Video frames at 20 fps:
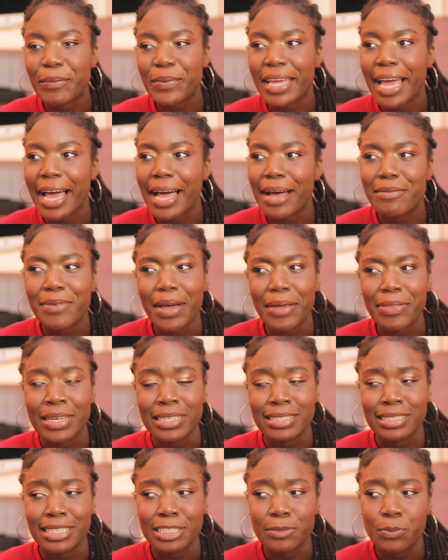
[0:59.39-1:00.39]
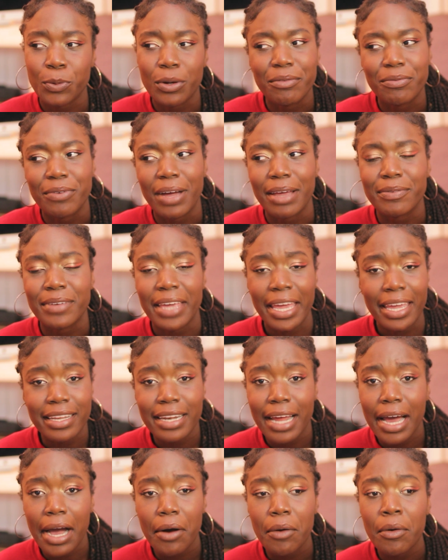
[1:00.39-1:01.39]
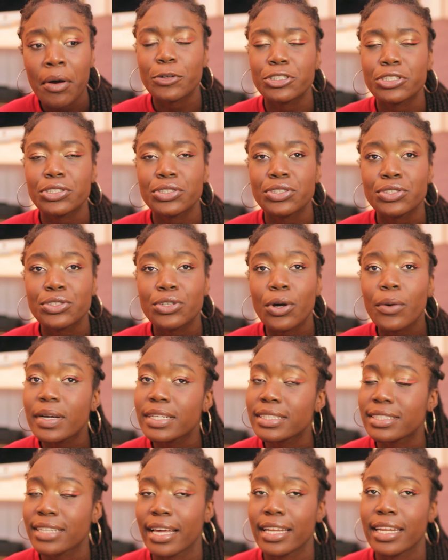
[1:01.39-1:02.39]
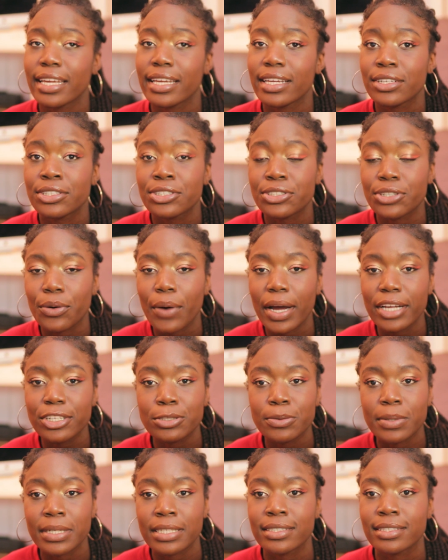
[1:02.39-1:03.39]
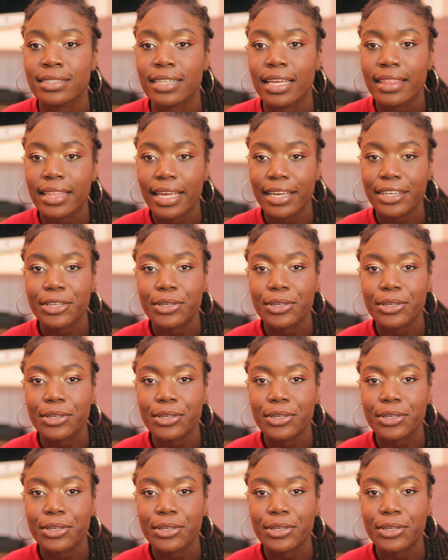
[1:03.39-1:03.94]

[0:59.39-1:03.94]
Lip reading: We have, I think, 6.5k now, which is so exciting. So I just wanted to say thank